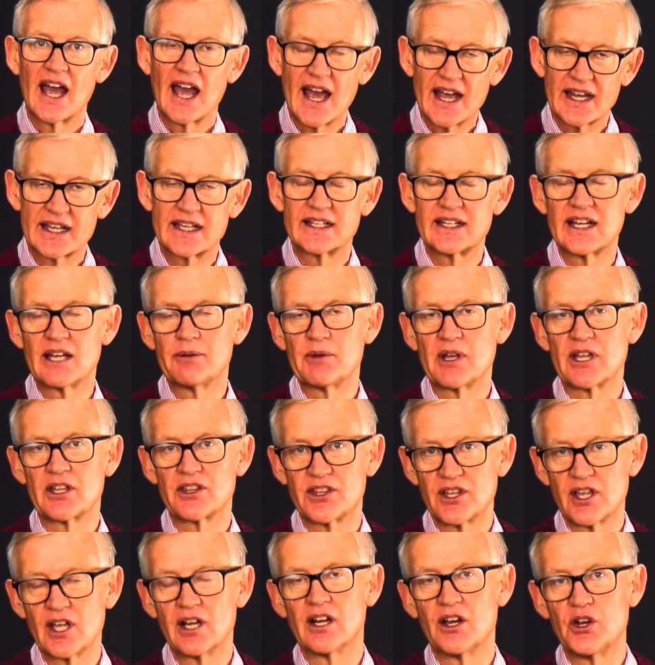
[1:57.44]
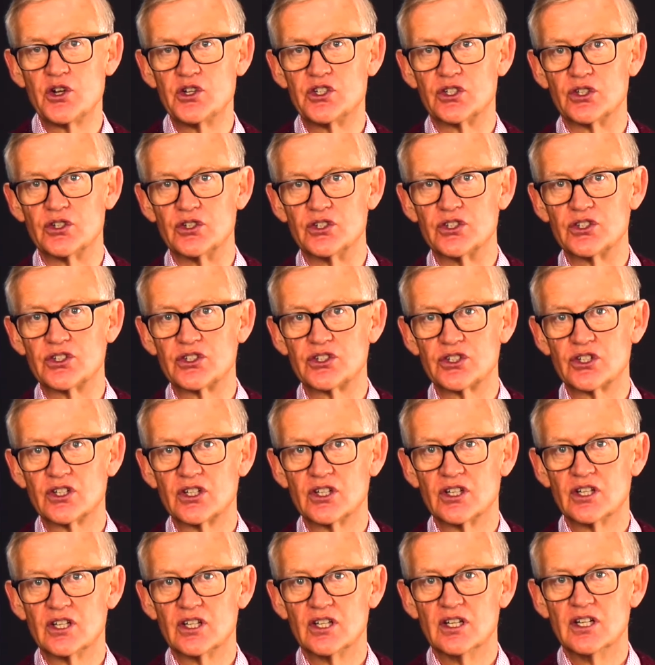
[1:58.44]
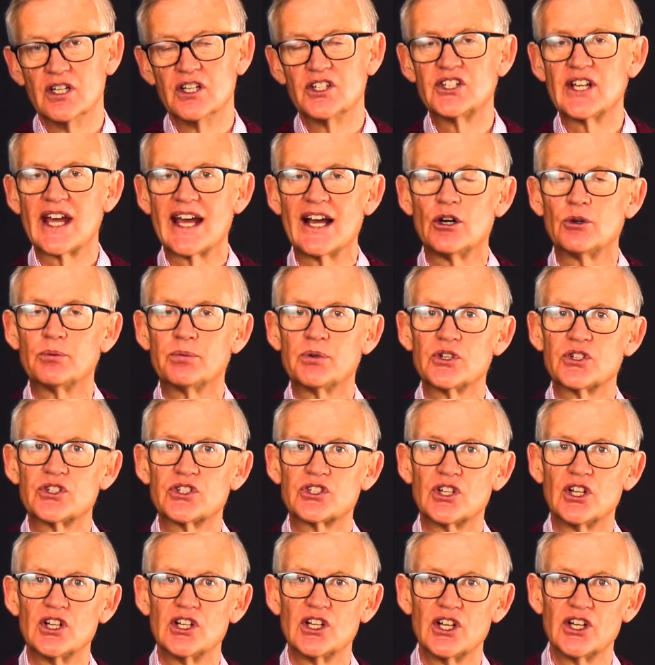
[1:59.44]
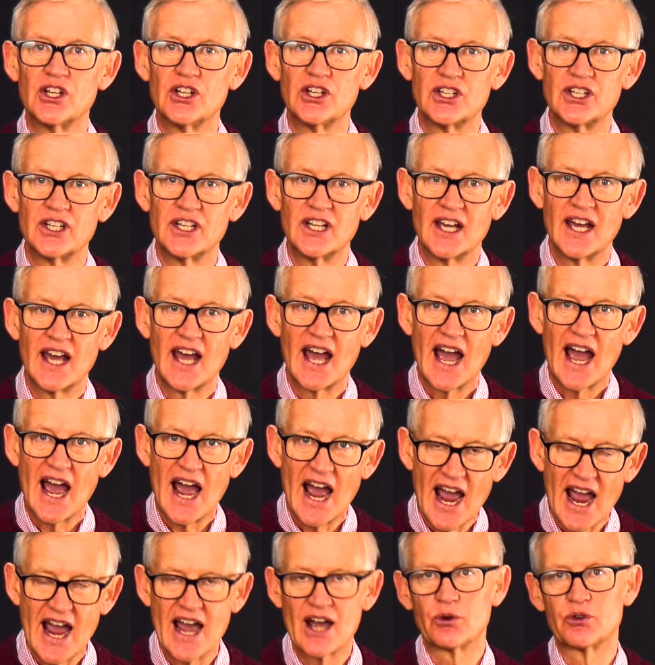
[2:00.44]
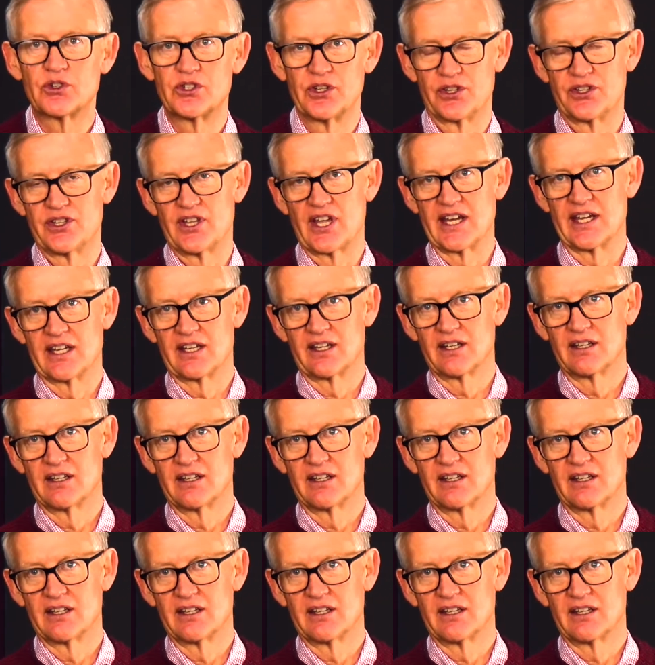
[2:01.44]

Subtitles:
academic theologians to help us to learn how to think.